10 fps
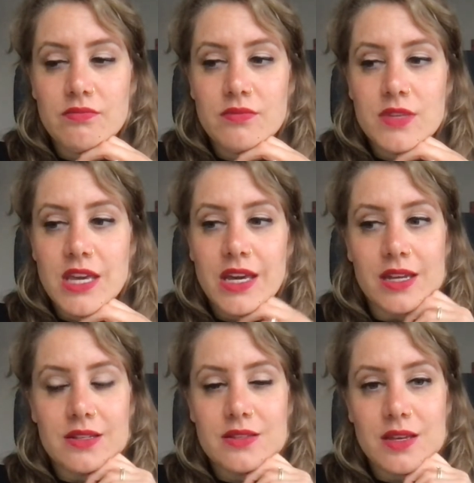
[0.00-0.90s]
yeah,
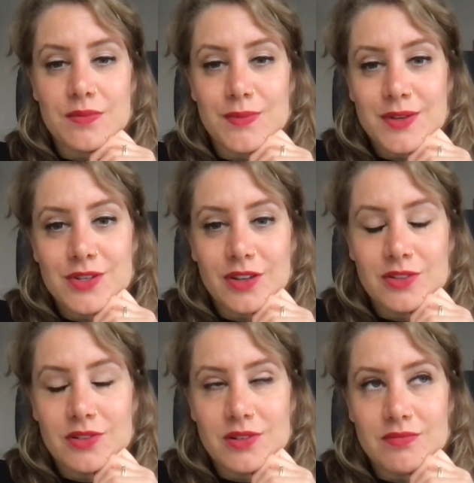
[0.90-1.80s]
I talked
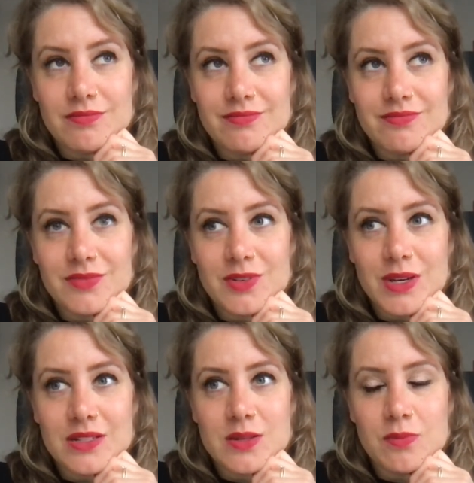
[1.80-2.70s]
to
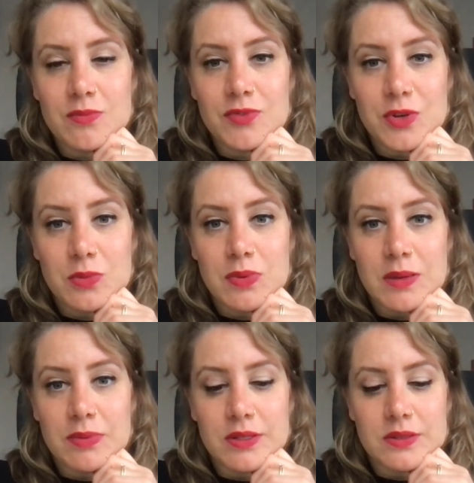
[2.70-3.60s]
quite some few
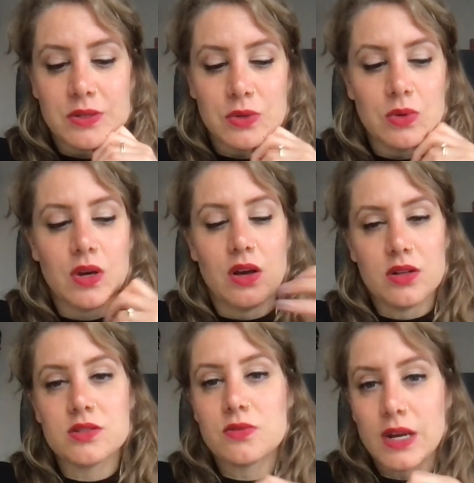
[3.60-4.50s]
people who
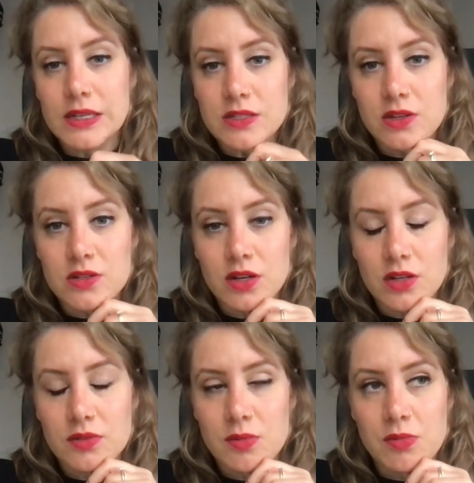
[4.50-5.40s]
also rescue dogs
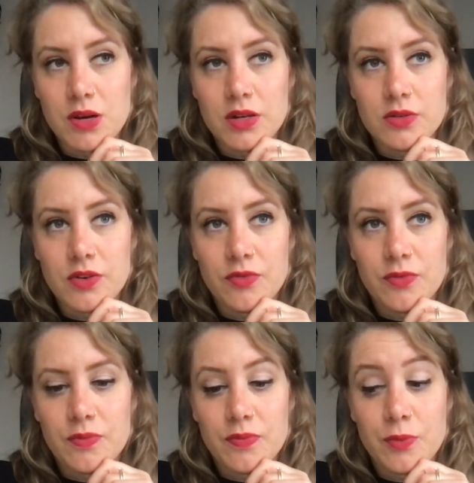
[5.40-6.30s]
from abroad, who have
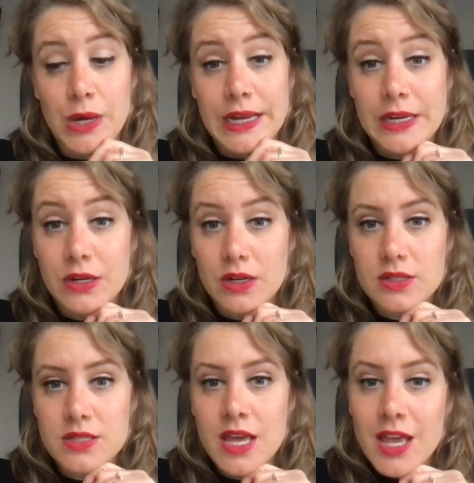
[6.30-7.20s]
Wadi dogs,
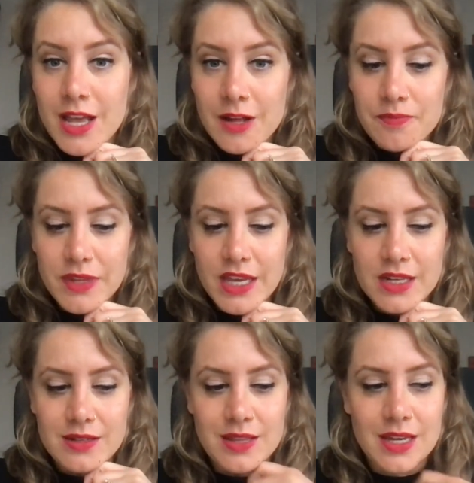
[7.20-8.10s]
and
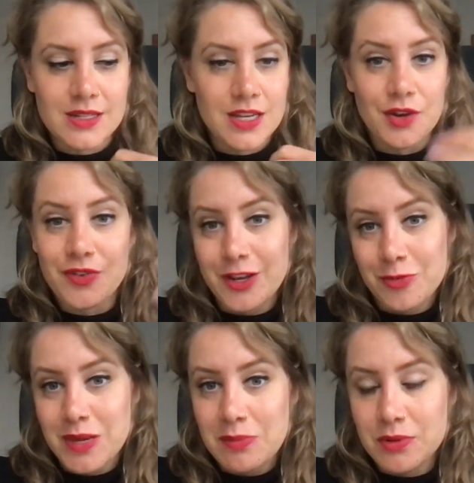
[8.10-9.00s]
they're terrified of
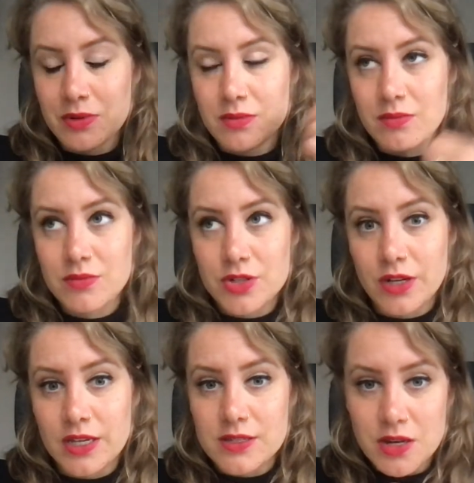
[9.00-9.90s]
people.
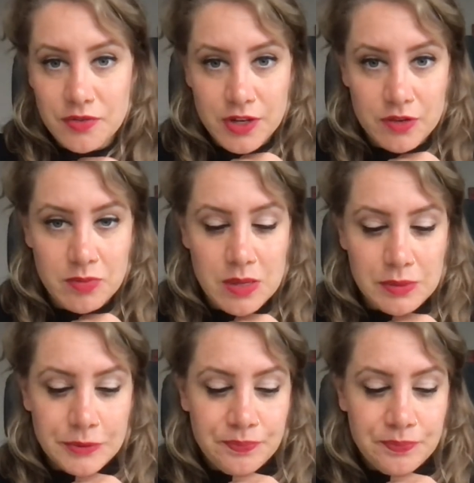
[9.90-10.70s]
Chalkie's terrified of people.